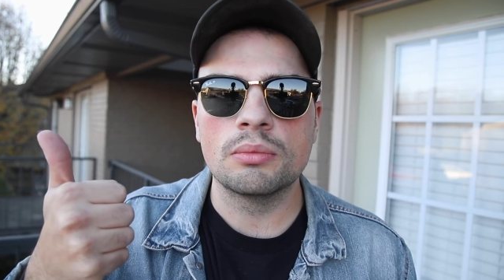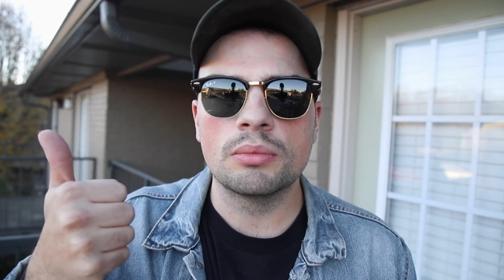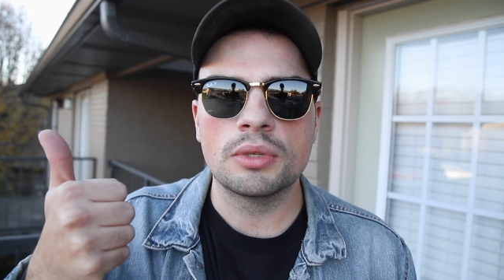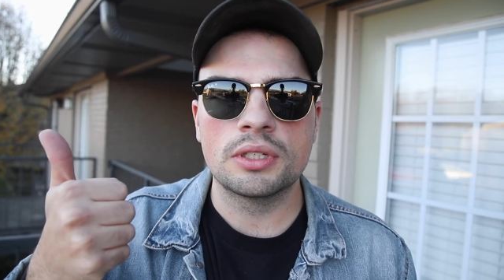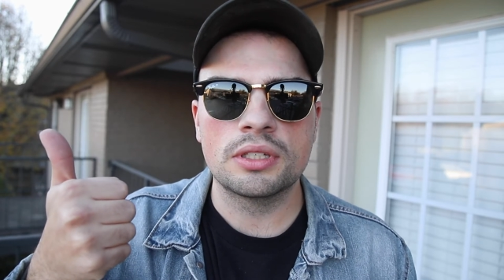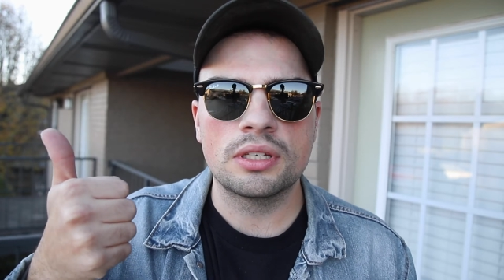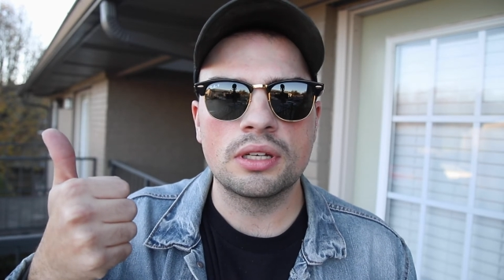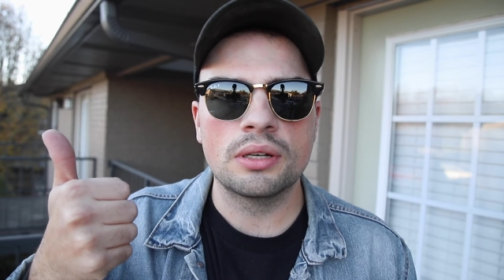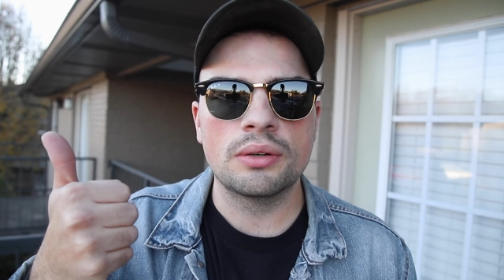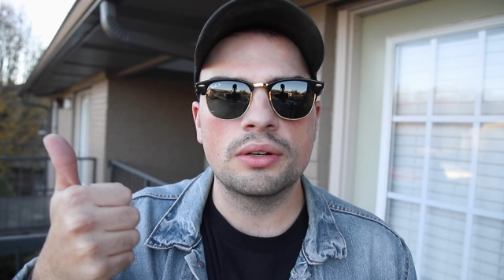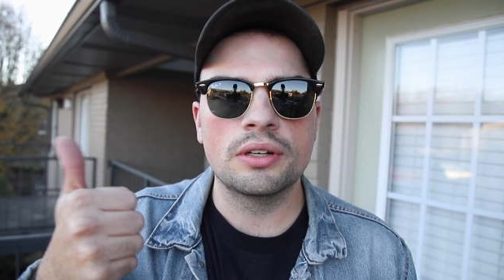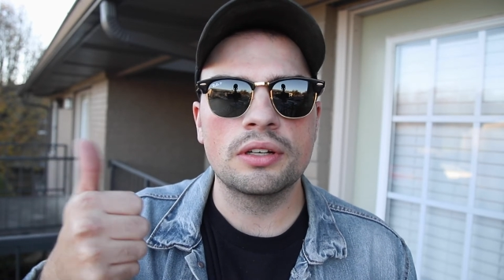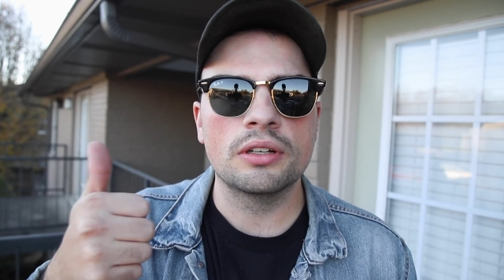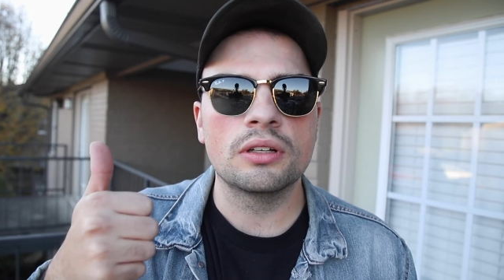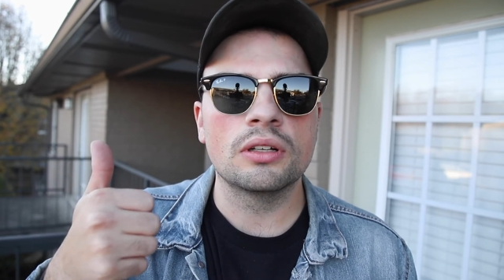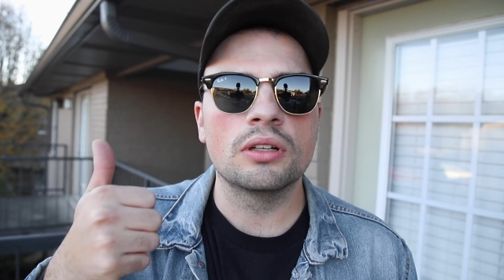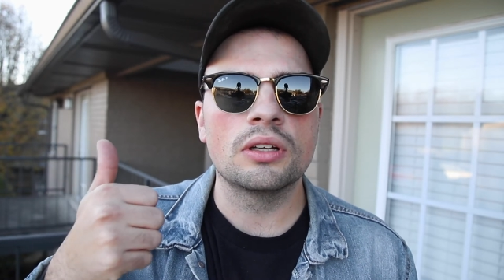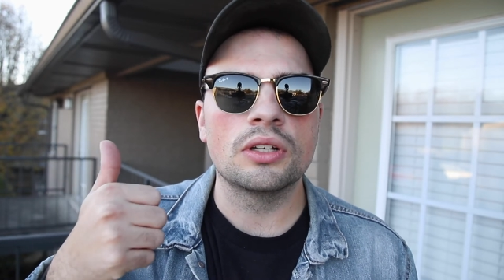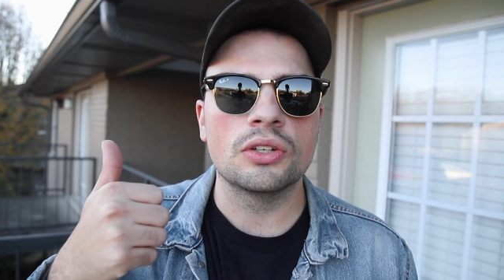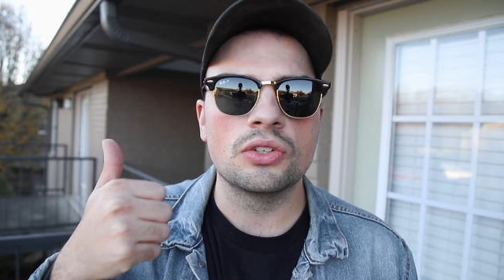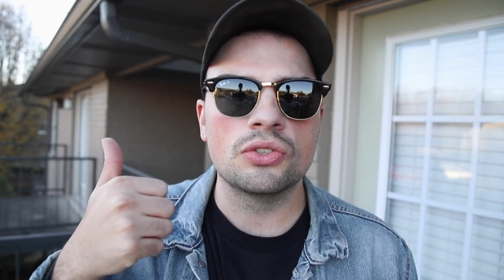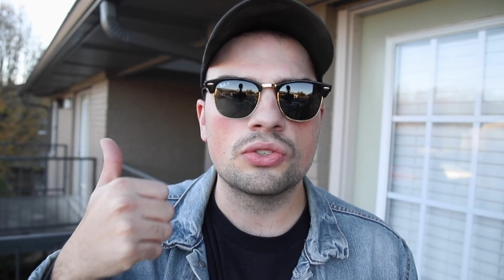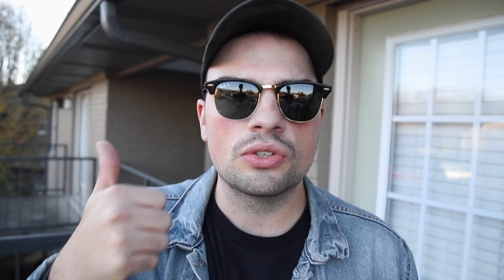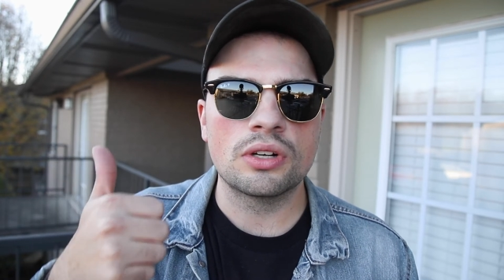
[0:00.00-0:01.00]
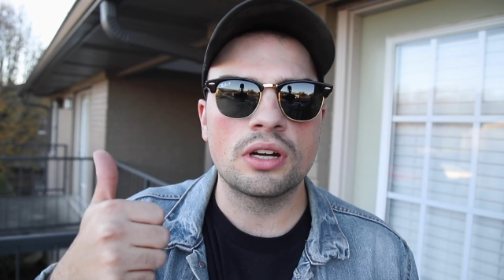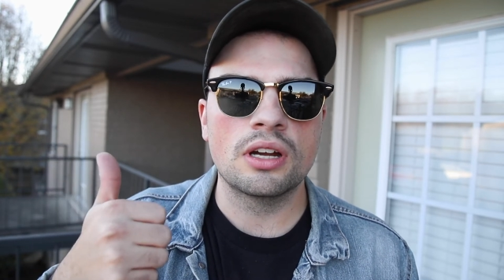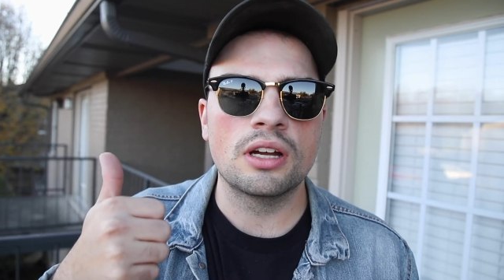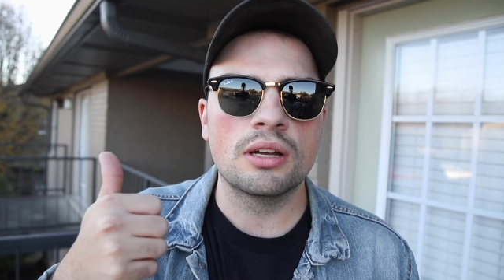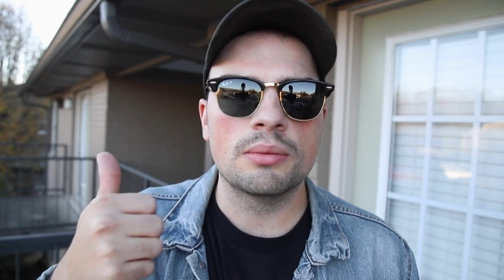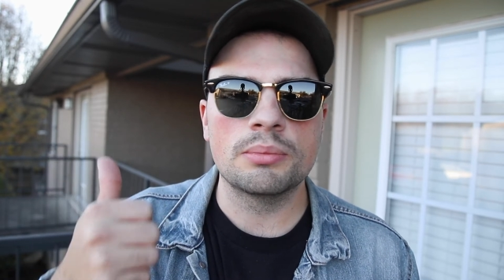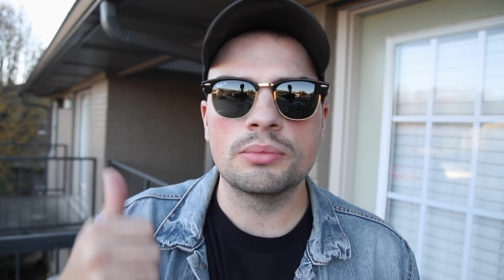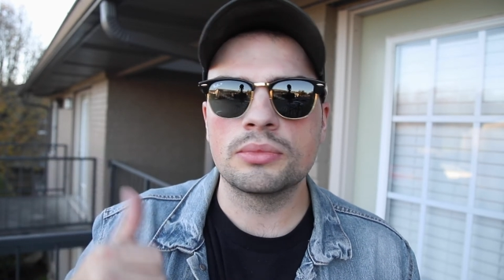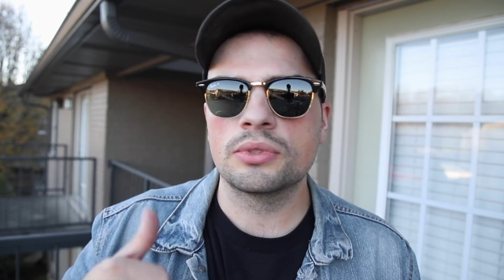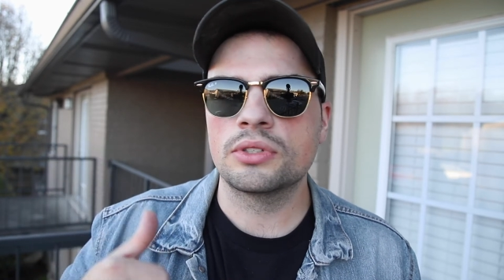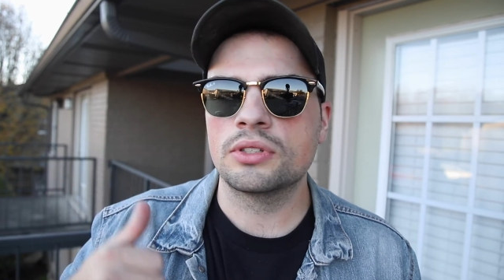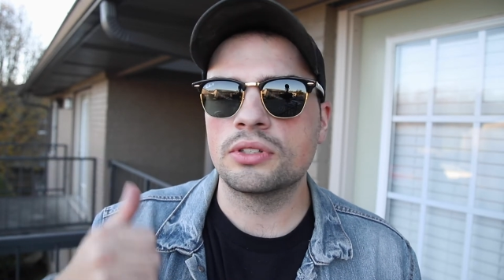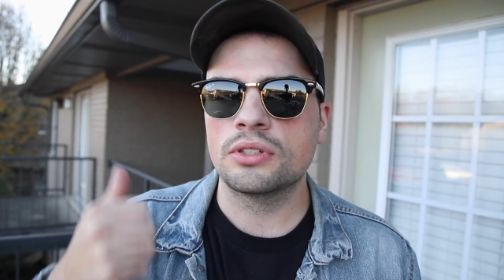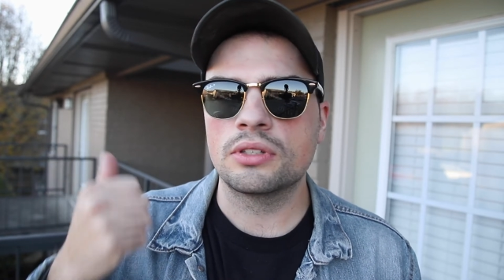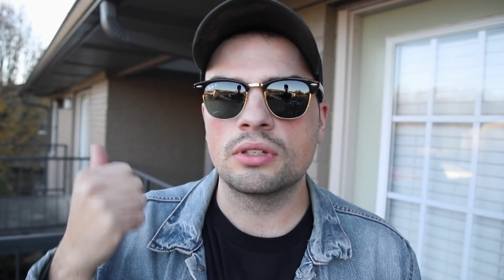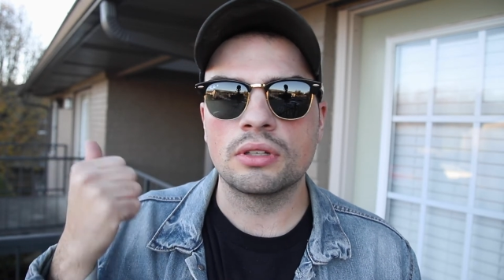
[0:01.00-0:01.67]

material on drums,